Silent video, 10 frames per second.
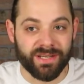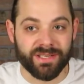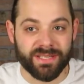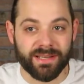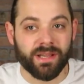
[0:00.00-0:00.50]
in
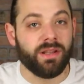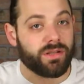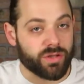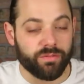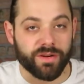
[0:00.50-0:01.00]
the set.
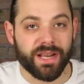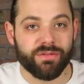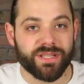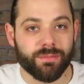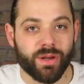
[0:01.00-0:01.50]
So for that
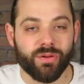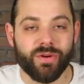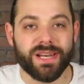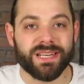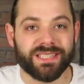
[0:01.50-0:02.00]
reason I'm going to
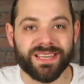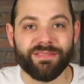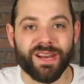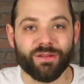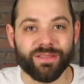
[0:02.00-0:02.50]
rate it a
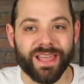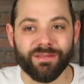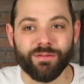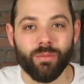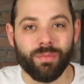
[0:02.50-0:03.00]
7 out of
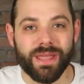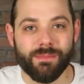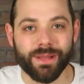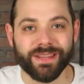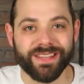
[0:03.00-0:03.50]
10 for
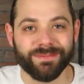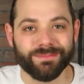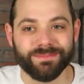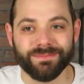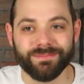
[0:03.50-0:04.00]
playability.
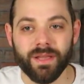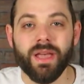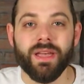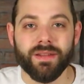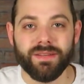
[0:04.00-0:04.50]

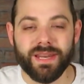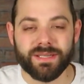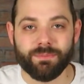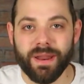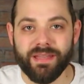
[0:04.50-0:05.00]

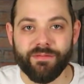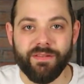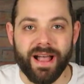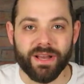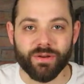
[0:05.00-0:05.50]
Display
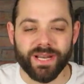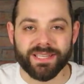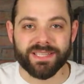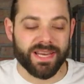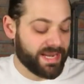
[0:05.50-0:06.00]
value,
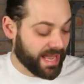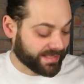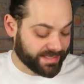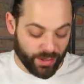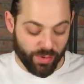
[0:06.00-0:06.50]
that's the
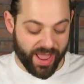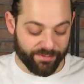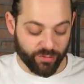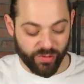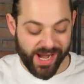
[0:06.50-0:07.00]
next thing we
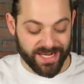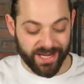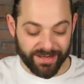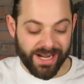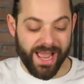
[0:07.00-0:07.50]
have to rate
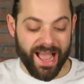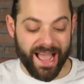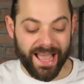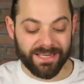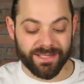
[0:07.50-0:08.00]
here.
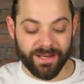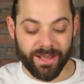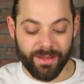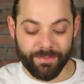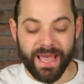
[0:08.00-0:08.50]
And
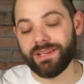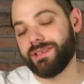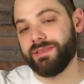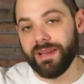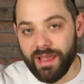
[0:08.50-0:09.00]

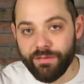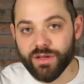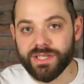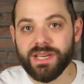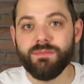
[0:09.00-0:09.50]
as if
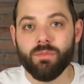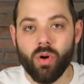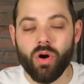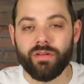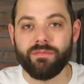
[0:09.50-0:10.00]
you see
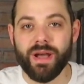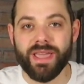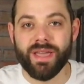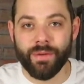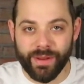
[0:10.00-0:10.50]
more of
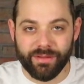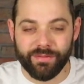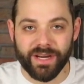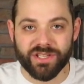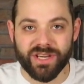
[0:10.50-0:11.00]
my Winter
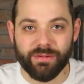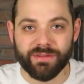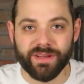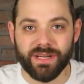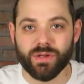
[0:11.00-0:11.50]
Village
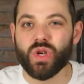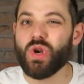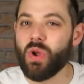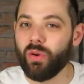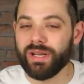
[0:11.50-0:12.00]
series videos, you
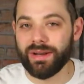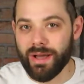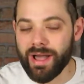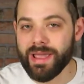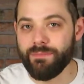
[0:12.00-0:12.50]
know
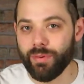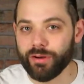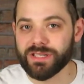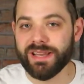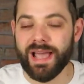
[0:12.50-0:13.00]
that I
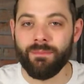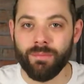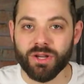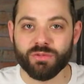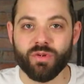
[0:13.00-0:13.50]
personally
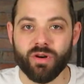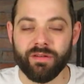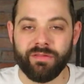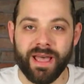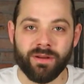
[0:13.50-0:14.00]
am much more
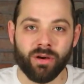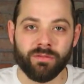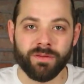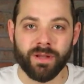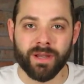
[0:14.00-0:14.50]
a fan
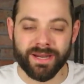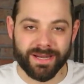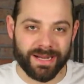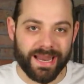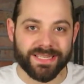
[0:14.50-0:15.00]
of the
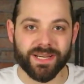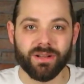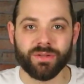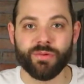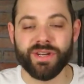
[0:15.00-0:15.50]

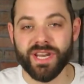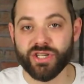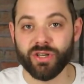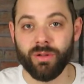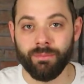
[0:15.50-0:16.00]
classical
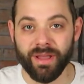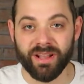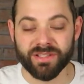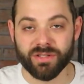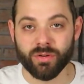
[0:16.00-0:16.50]
traditional
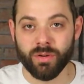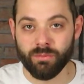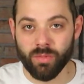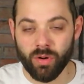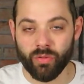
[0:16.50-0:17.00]
builds, so the
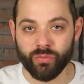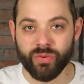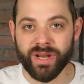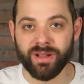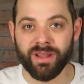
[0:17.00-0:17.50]
more
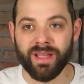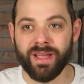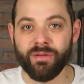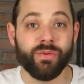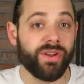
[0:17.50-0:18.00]

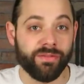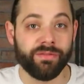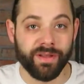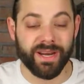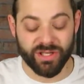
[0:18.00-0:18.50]
real
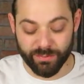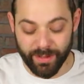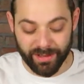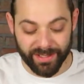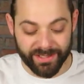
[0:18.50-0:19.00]
village
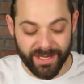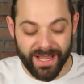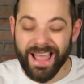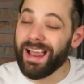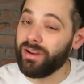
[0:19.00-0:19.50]
buildings,
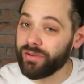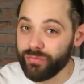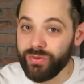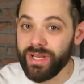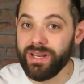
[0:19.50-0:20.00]
and not
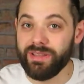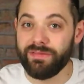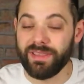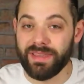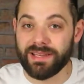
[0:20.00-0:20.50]
really the
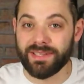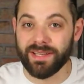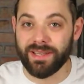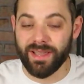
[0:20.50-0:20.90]
fantastic